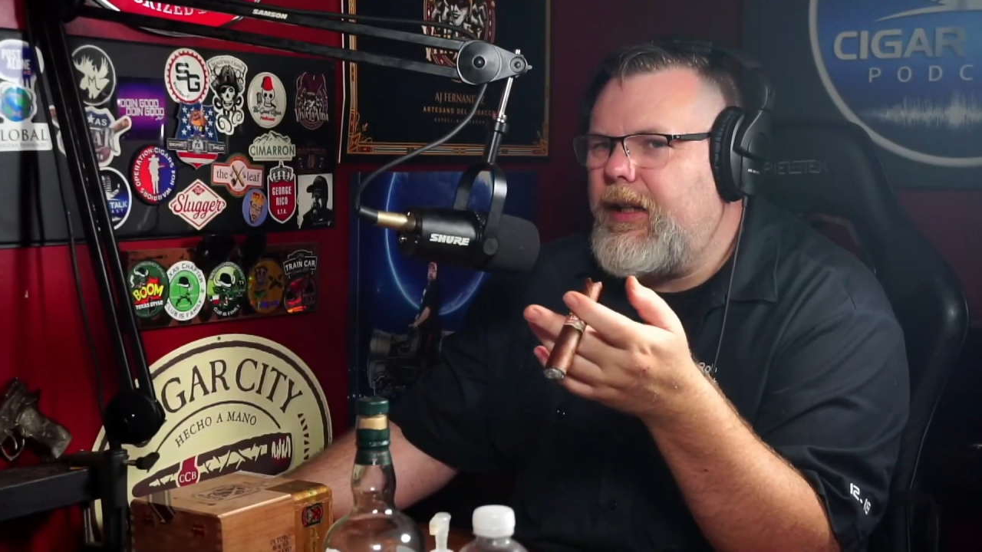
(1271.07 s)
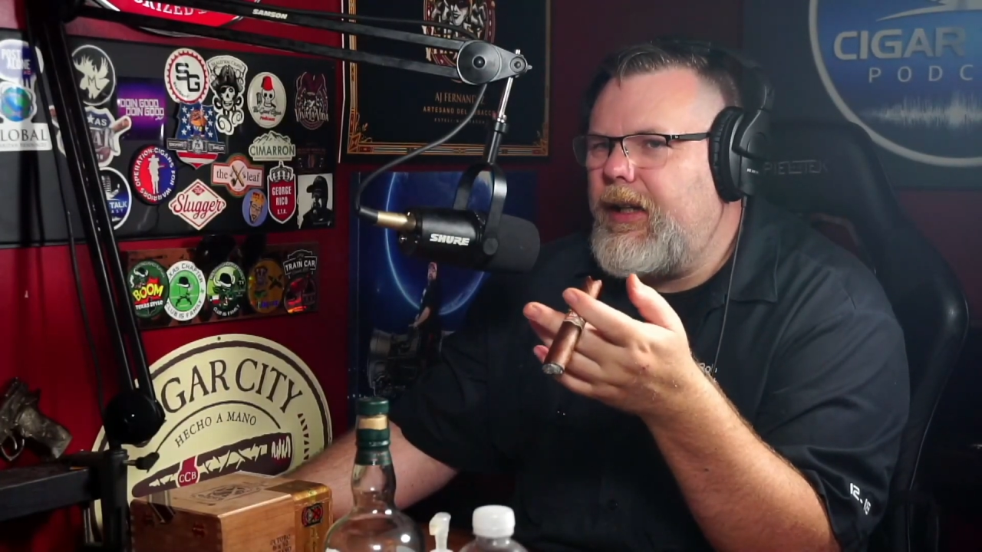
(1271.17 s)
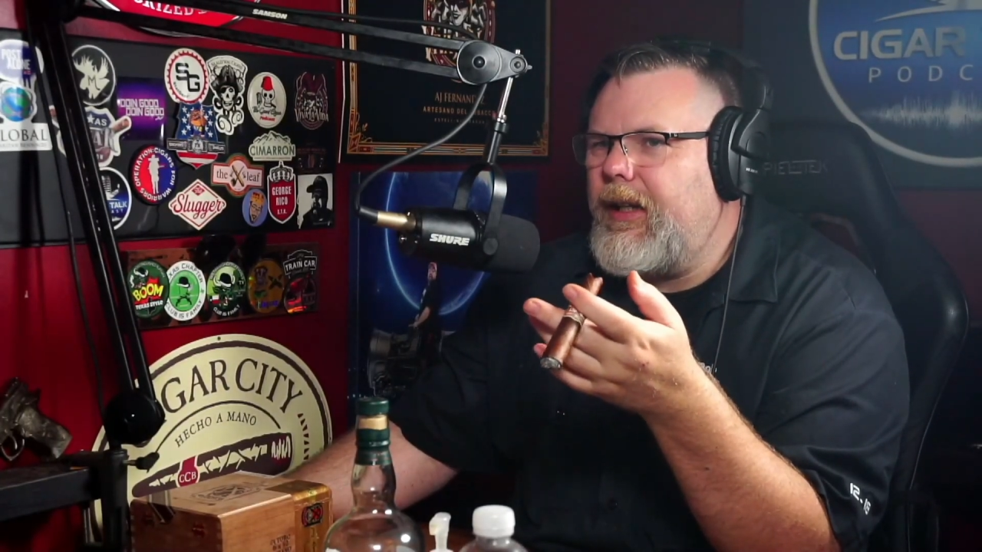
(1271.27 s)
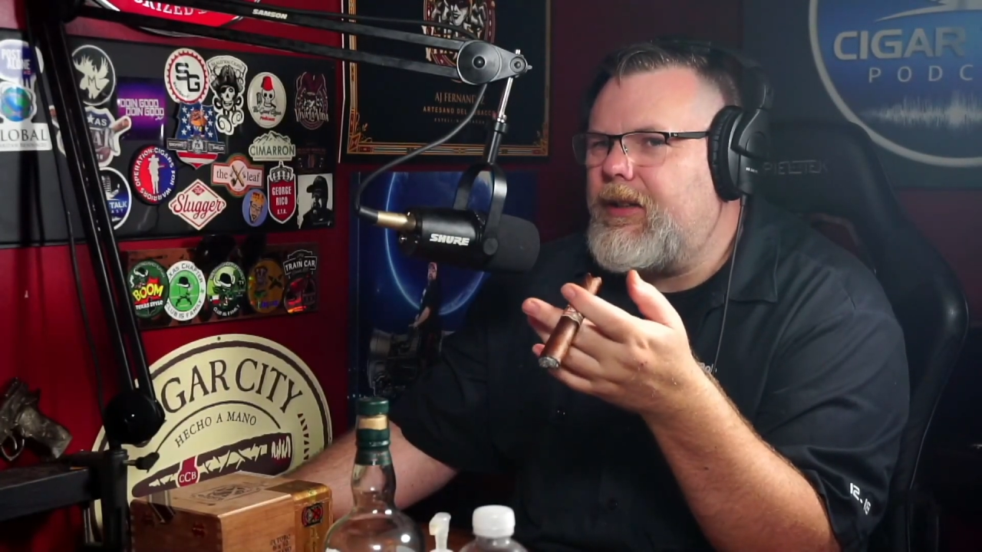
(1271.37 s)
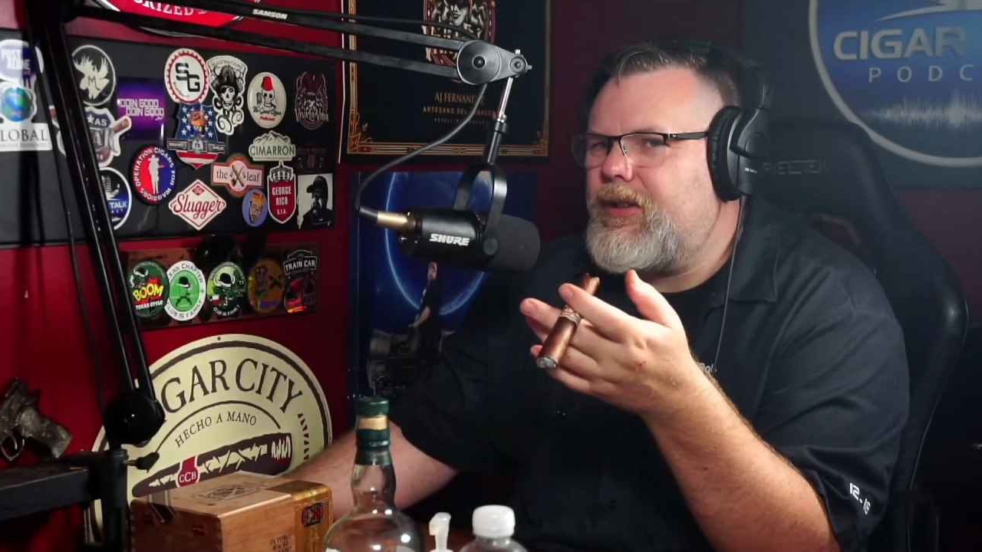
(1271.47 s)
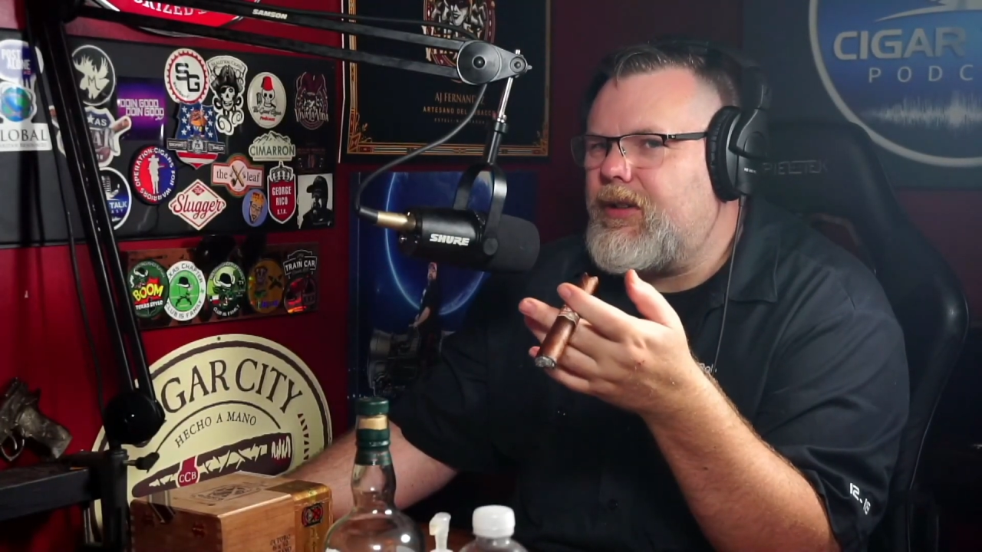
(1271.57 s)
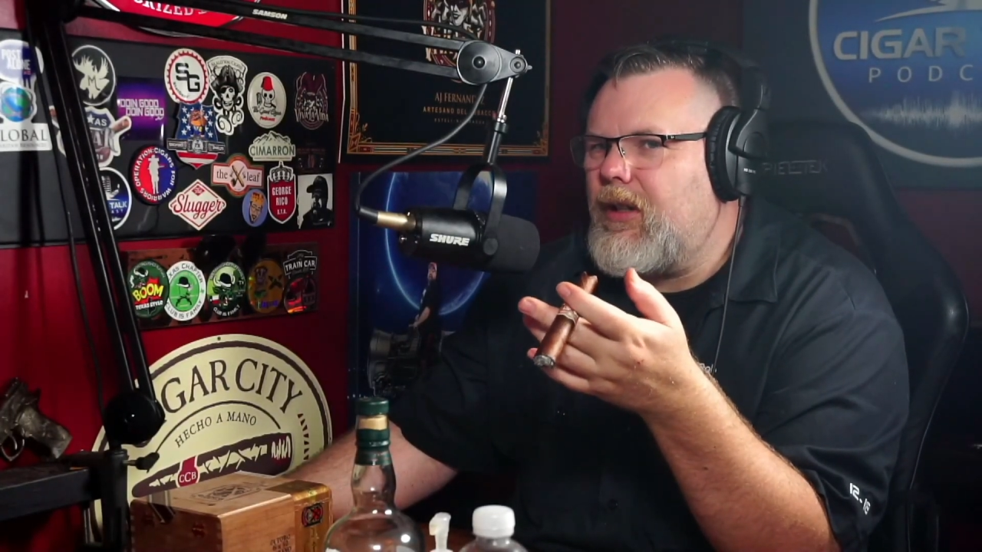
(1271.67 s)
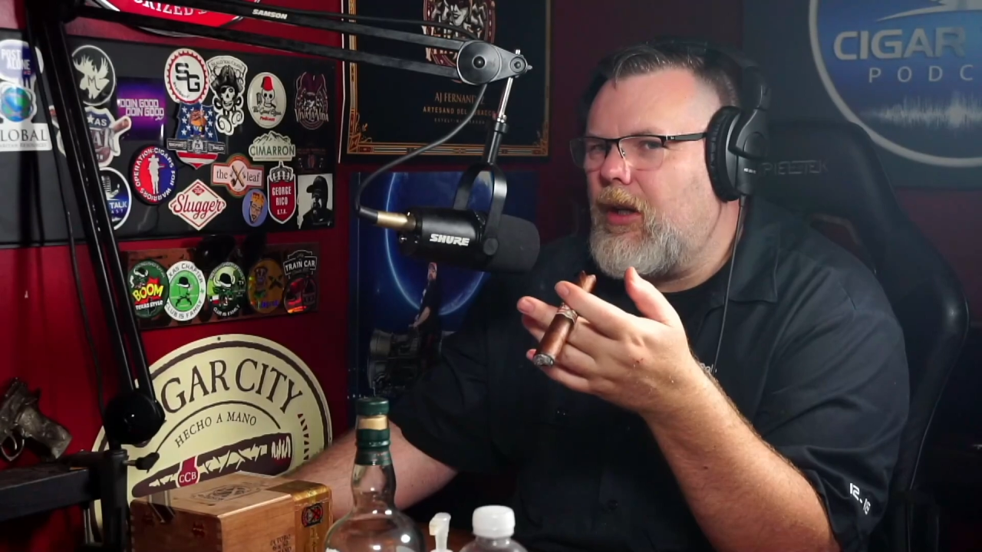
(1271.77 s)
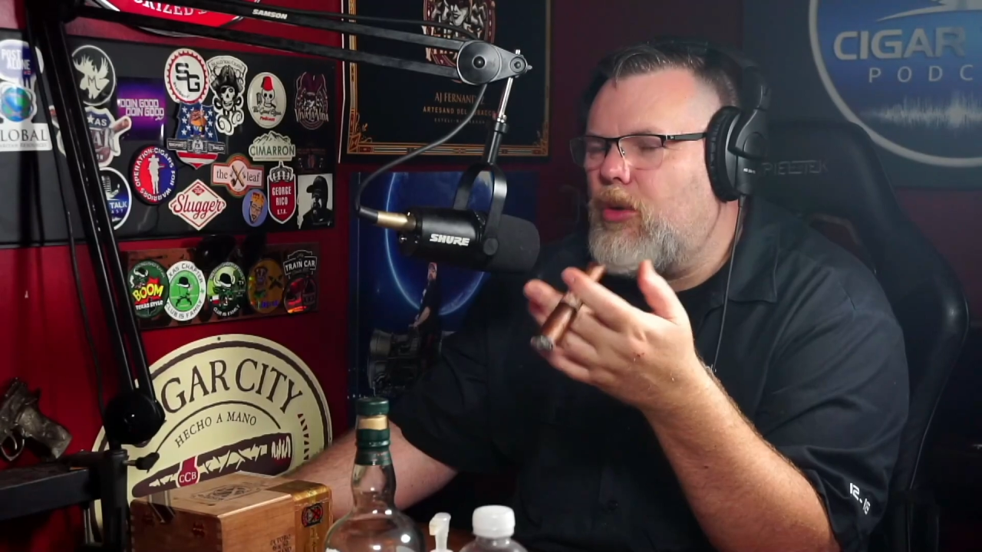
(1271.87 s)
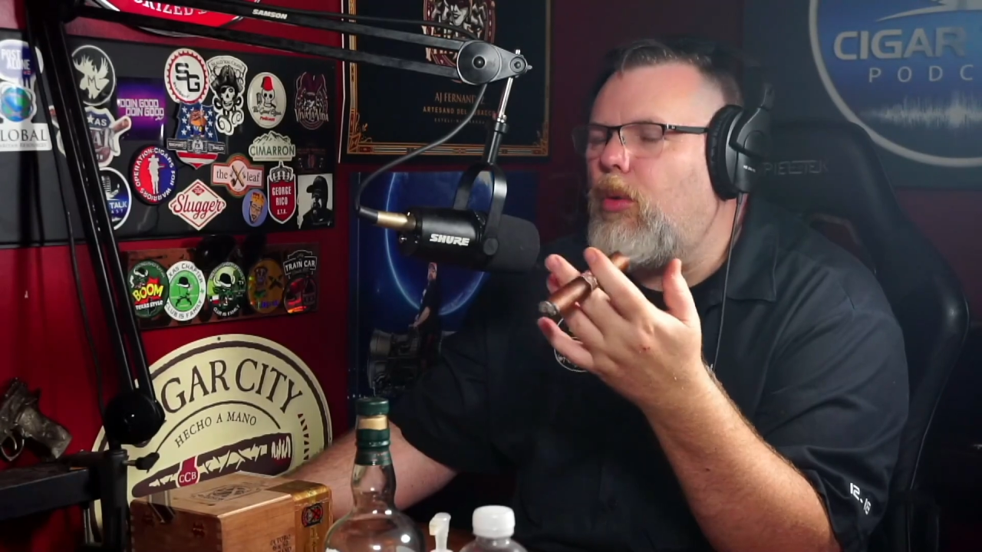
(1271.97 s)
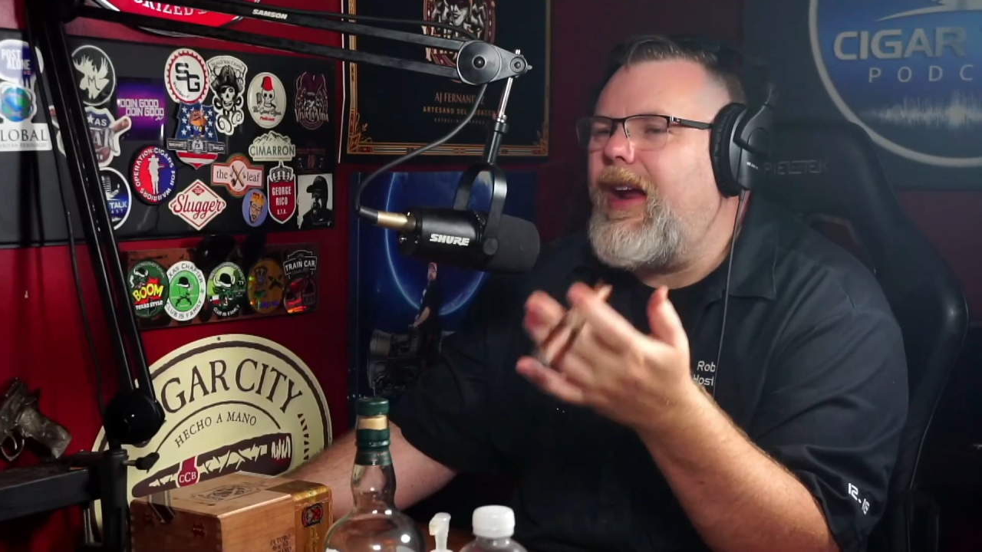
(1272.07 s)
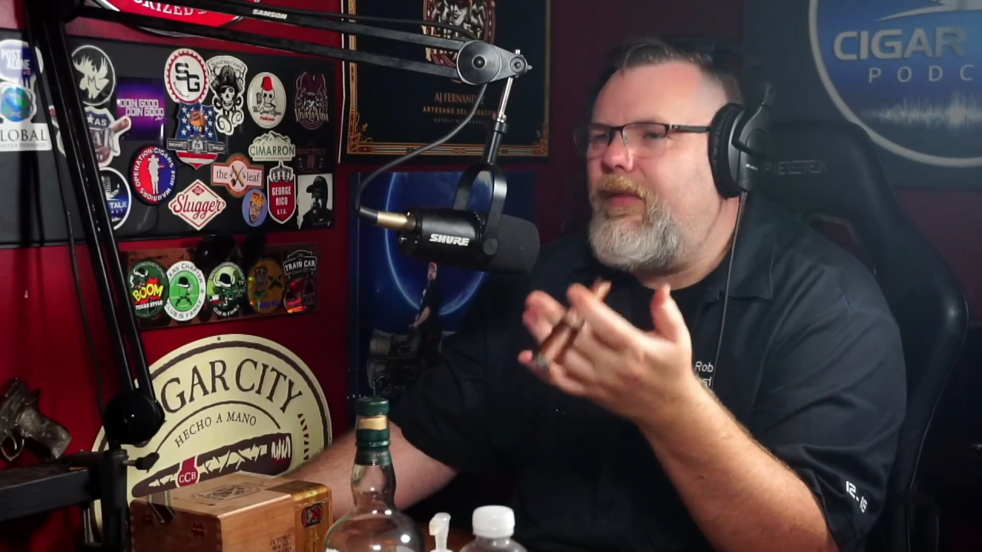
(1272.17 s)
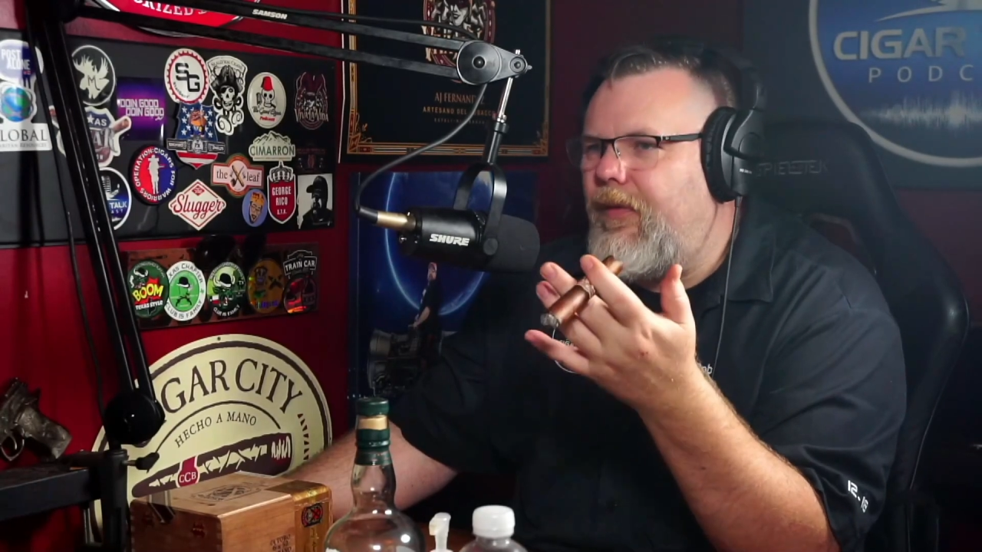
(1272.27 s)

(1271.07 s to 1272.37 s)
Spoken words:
it's a great